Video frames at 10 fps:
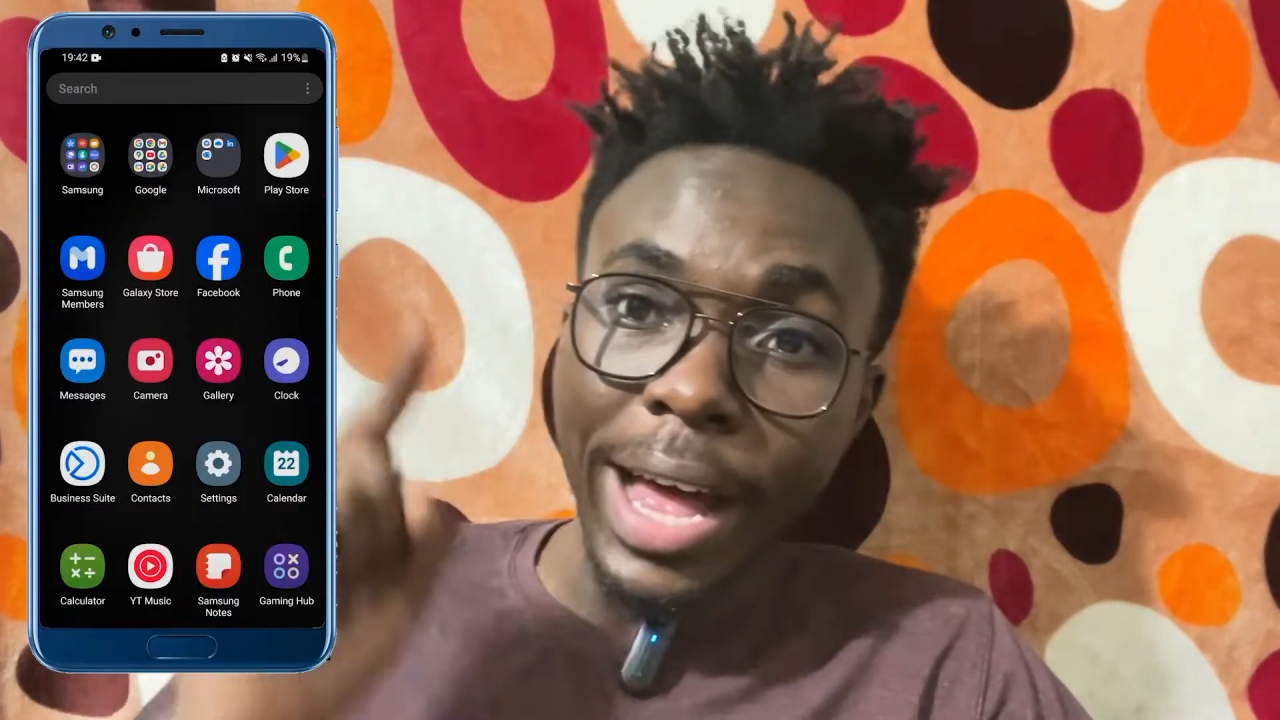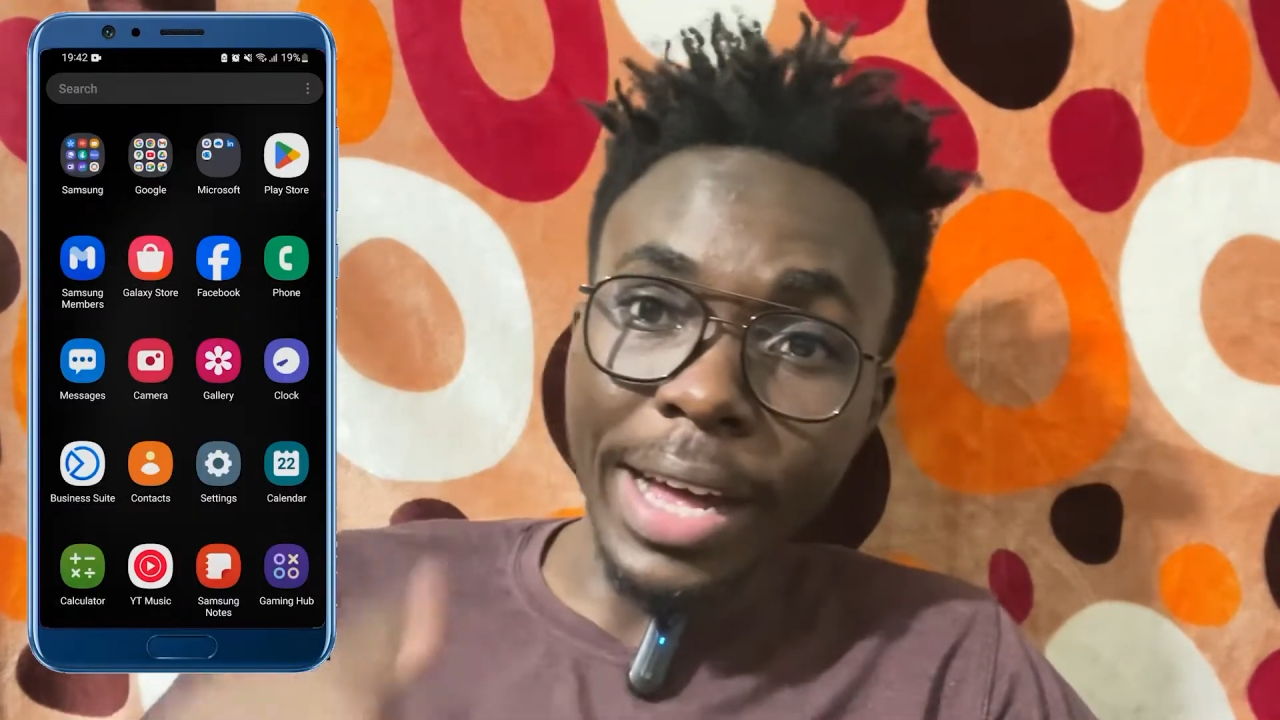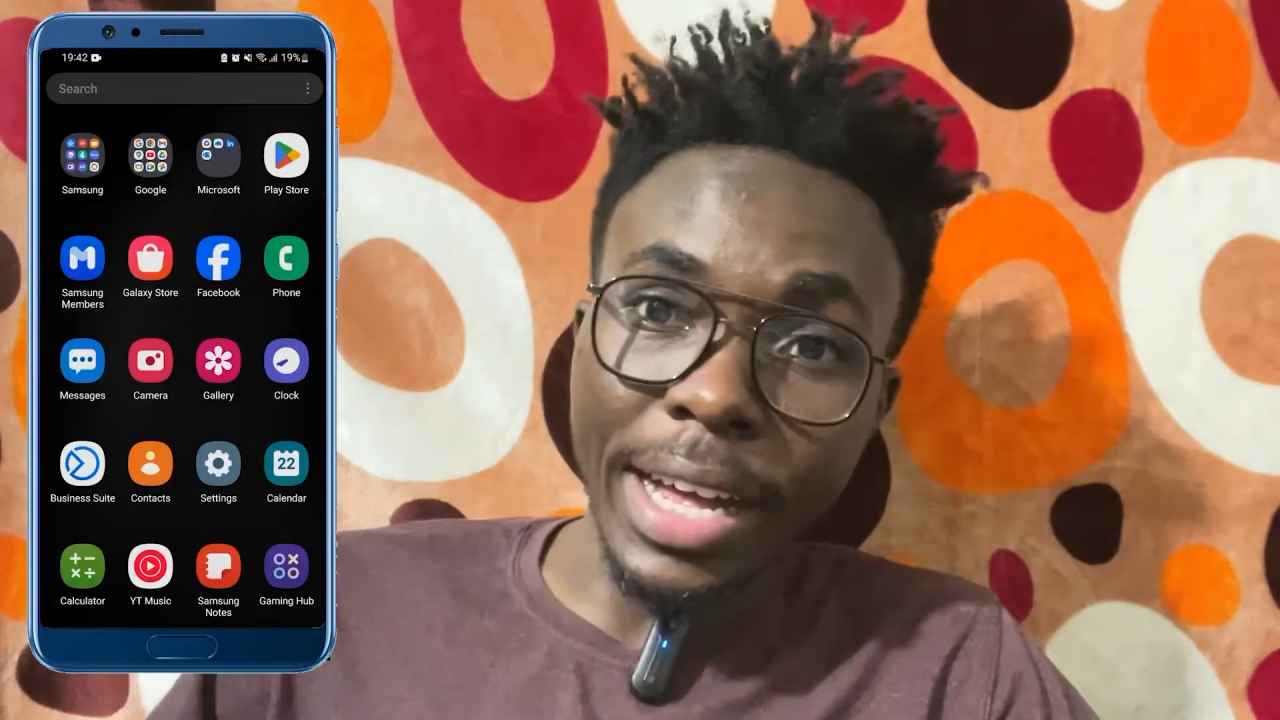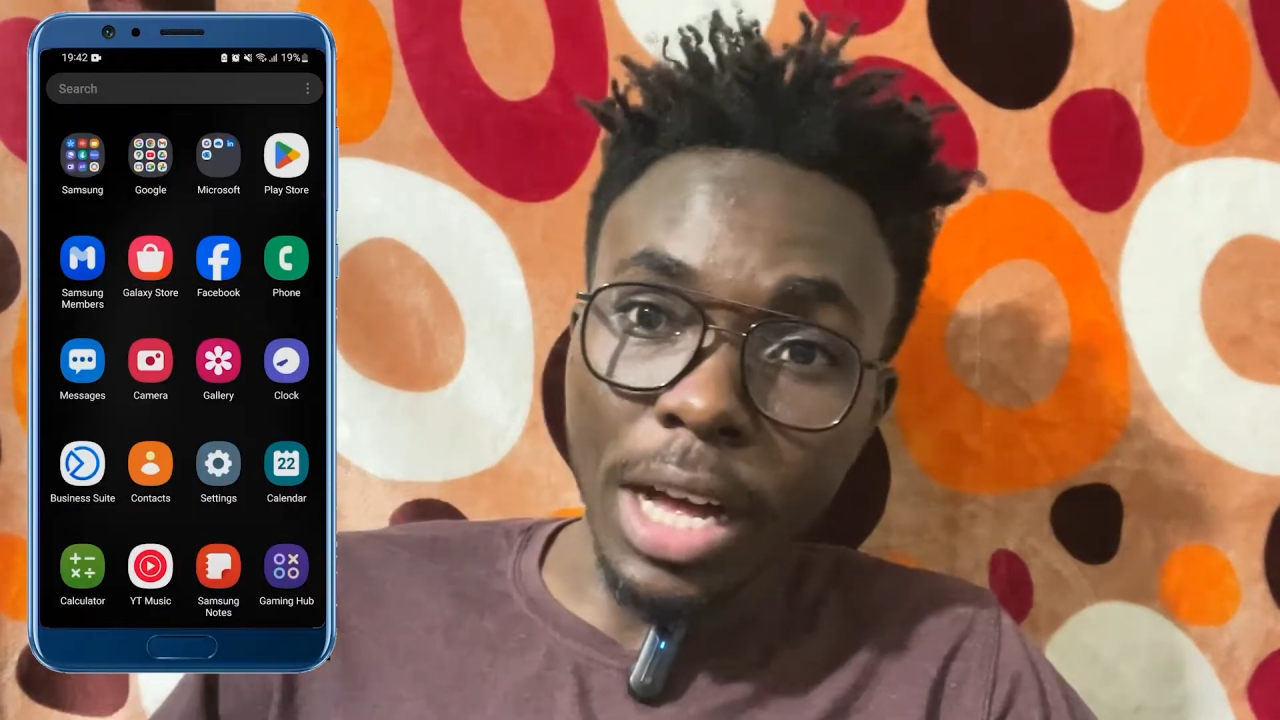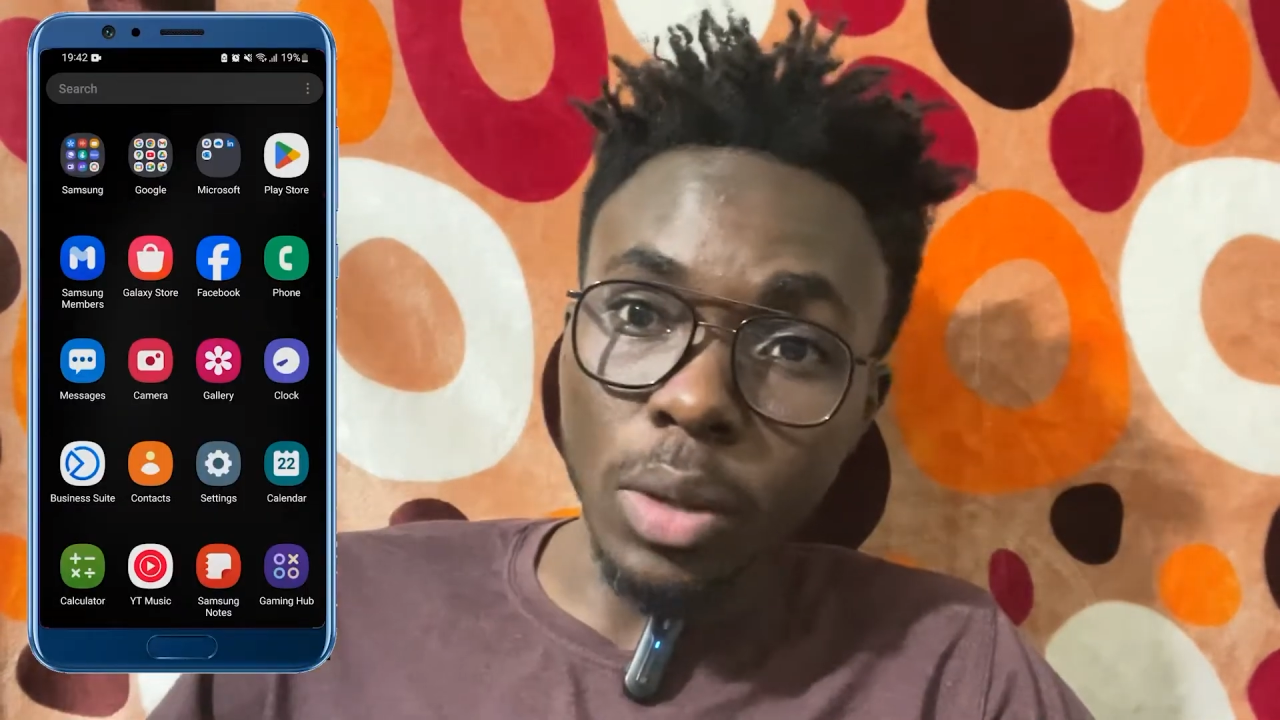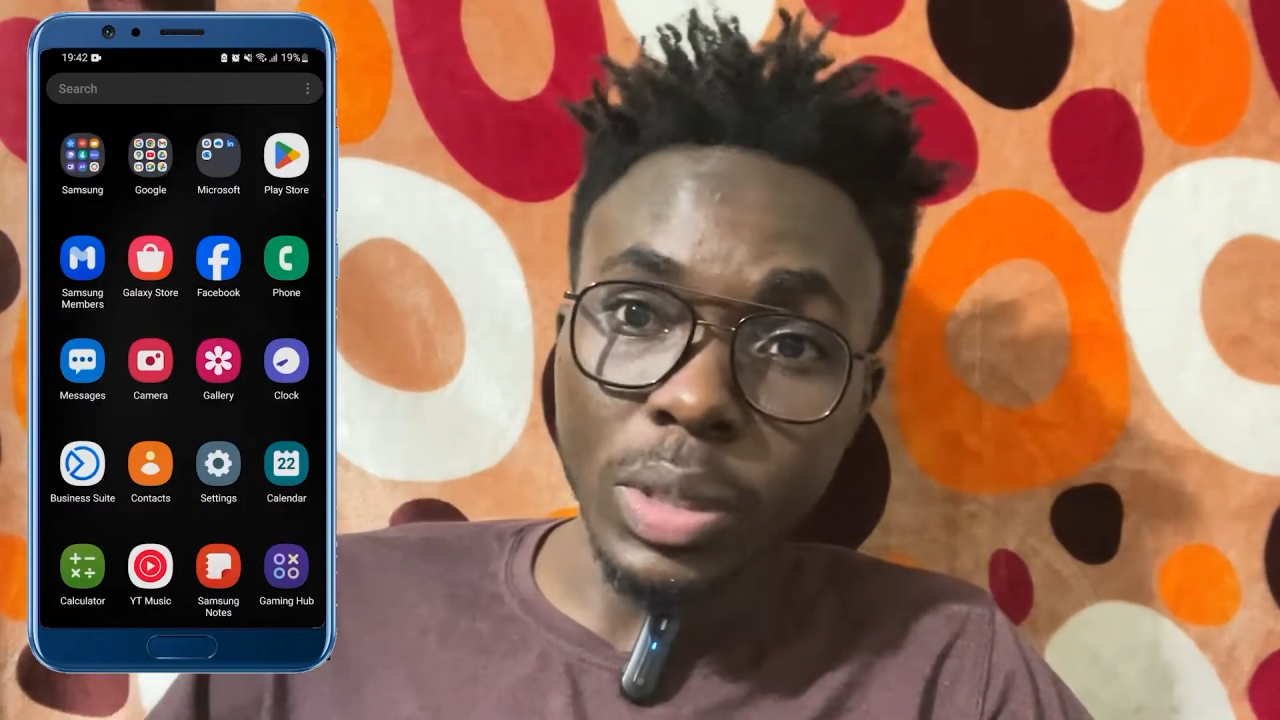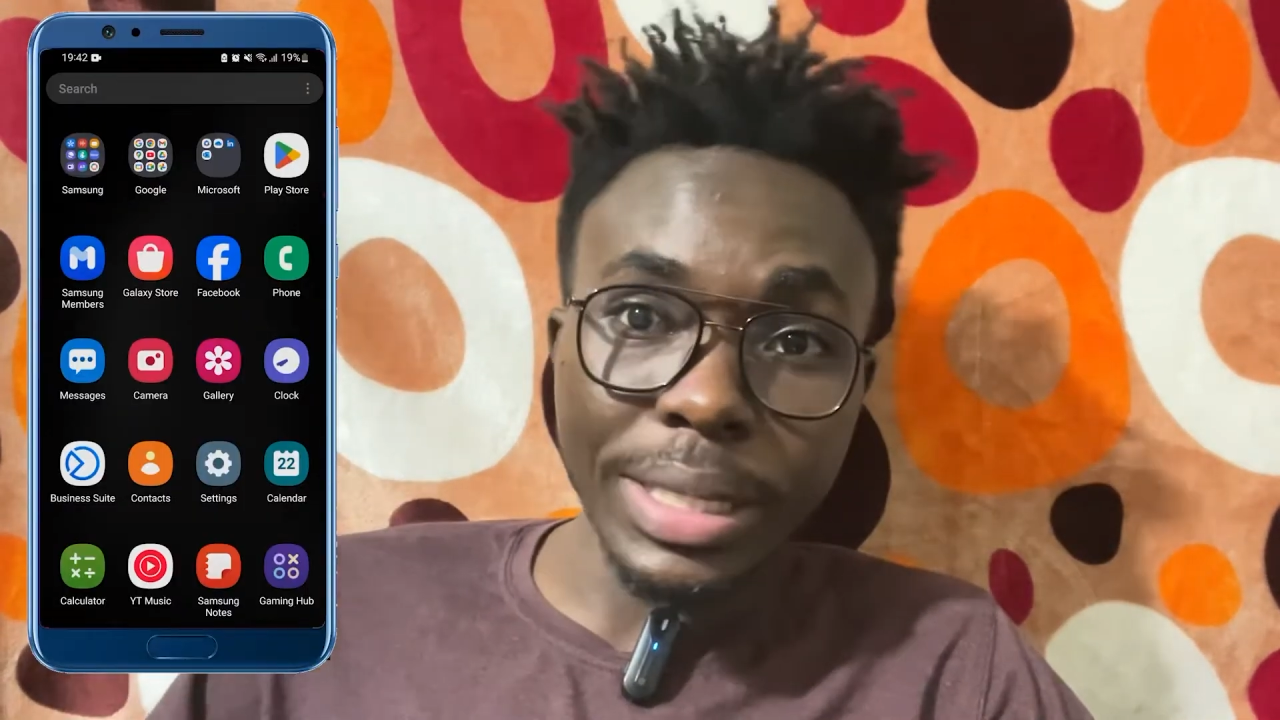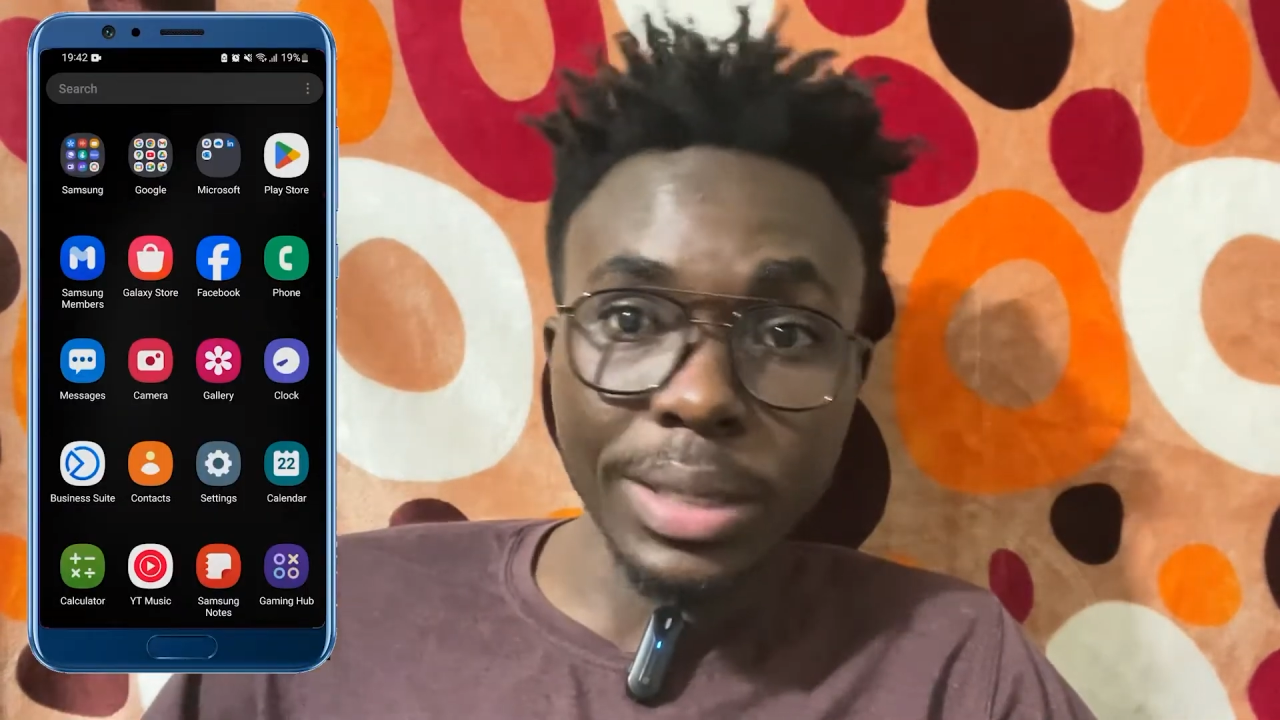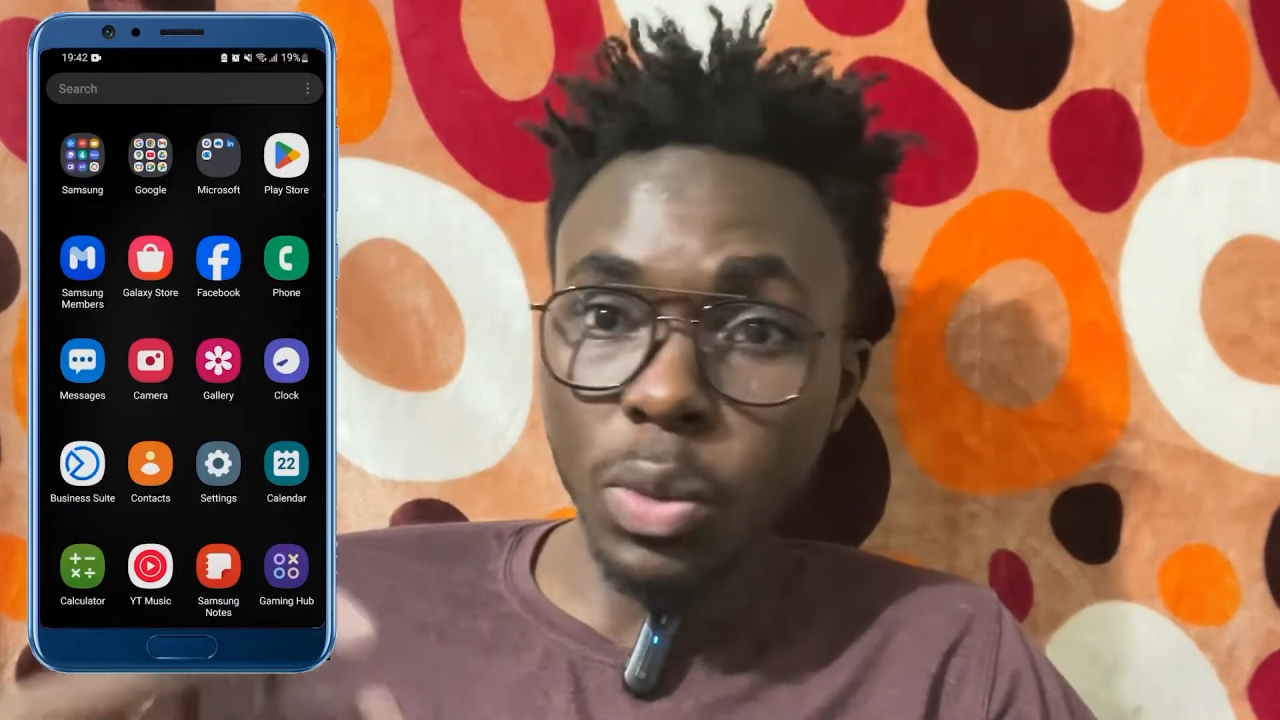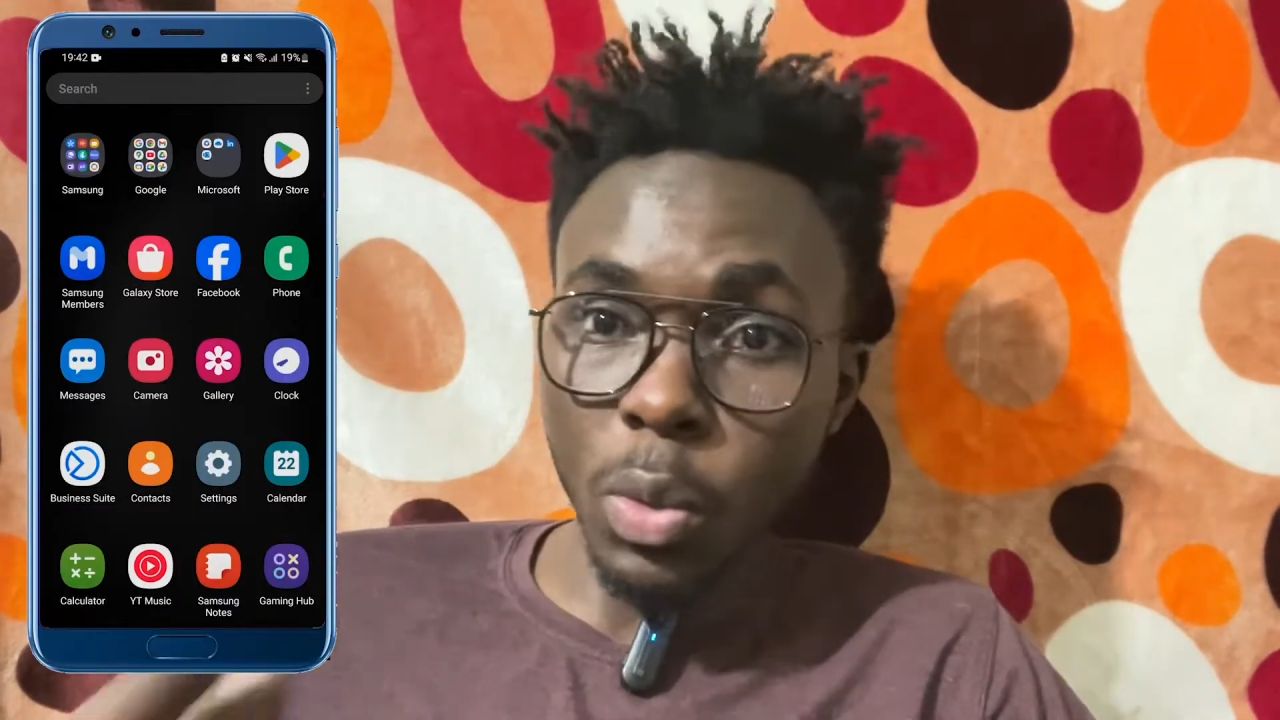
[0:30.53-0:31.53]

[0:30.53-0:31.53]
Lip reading: account,